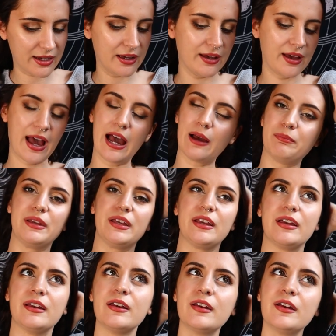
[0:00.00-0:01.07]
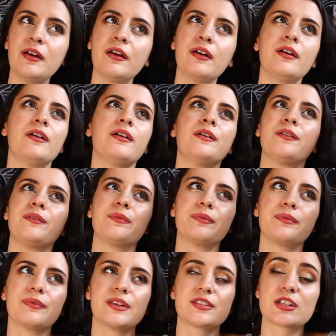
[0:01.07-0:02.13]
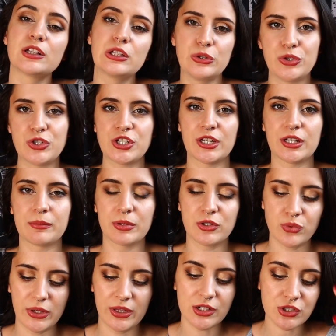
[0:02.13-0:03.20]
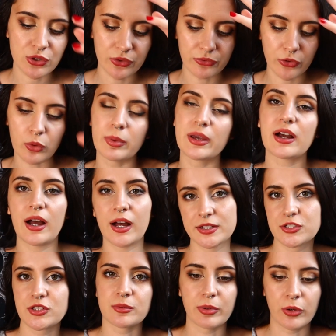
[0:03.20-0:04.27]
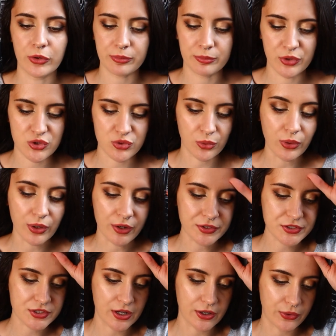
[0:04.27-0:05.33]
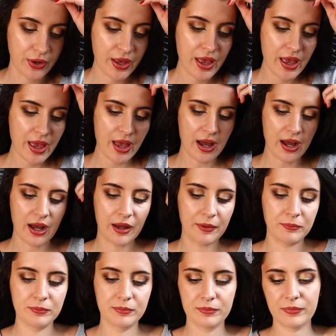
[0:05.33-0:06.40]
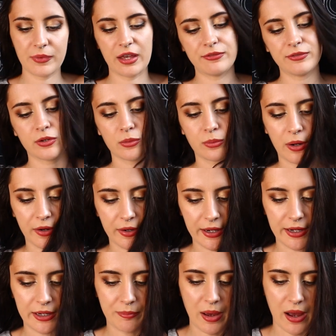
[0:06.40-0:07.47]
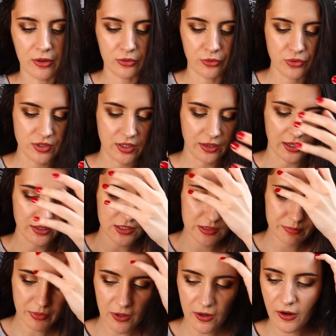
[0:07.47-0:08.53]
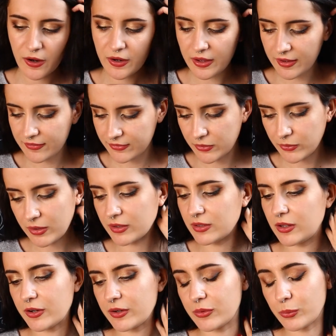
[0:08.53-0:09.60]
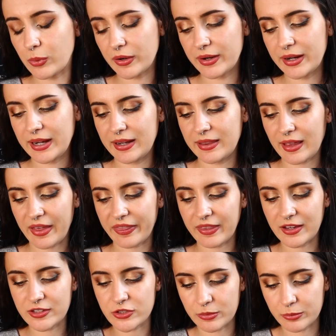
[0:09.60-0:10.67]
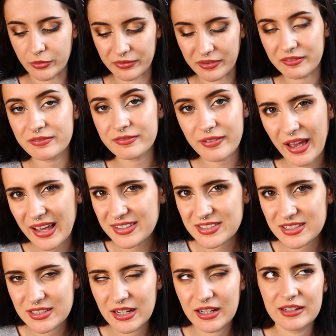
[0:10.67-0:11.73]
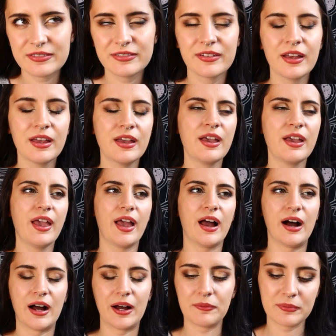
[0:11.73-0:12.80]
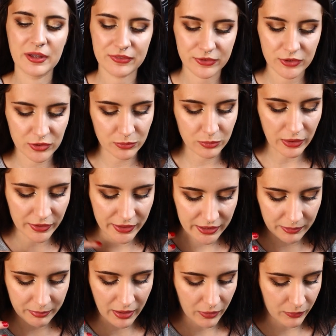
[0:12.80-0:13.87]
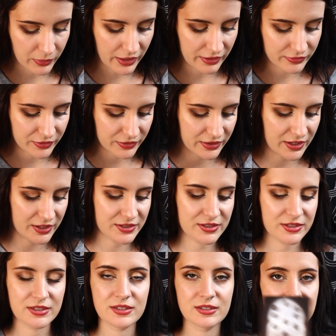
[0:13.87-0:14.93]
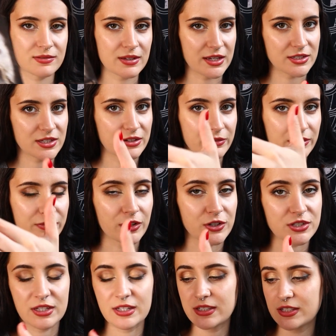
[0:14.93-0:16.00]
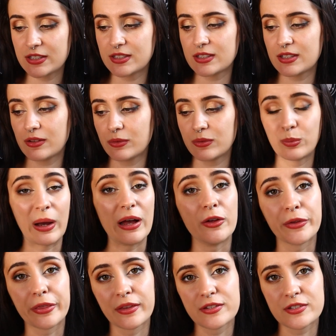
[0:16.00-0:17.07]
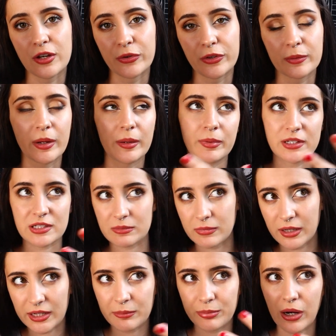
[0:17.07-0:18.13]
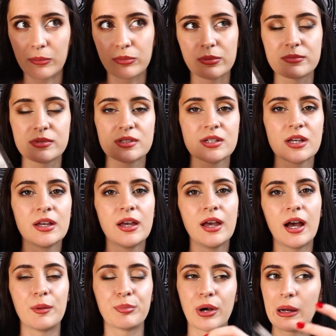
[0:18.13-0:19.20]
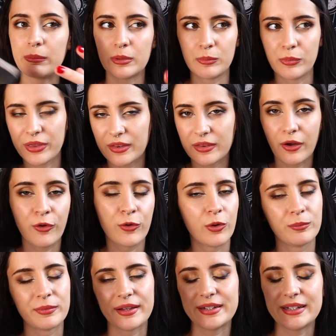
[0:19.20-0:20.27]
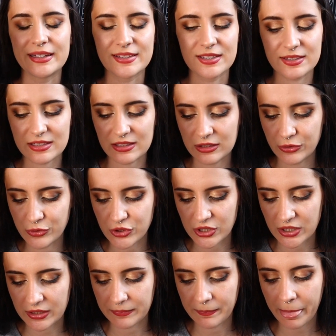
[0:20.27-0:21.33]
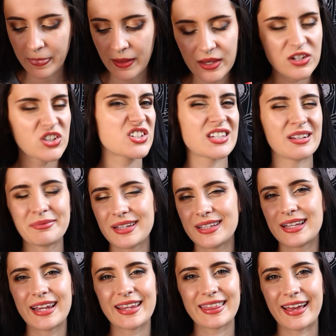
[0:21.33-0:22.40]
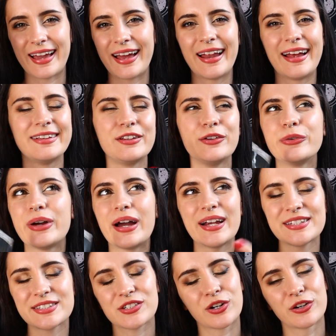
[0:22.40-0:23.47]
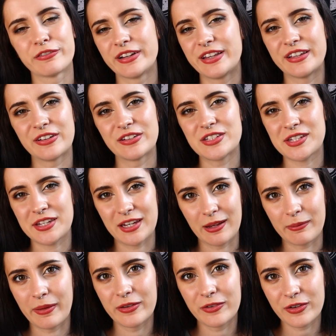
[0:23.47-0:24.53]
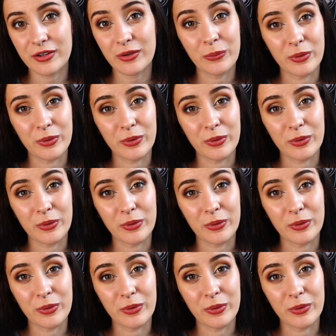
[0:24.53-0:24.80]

a happy solution between the two of you, because you're both mature. So um, if you're worried about losing that spark, if you are worried that things aren't moving fast enough, um, if you're worried about whatever this is in reverse, this is wealth. So there might be some money problems, a problem within the home that needs a solution, just something like that. You guys are a really good team and you're gonna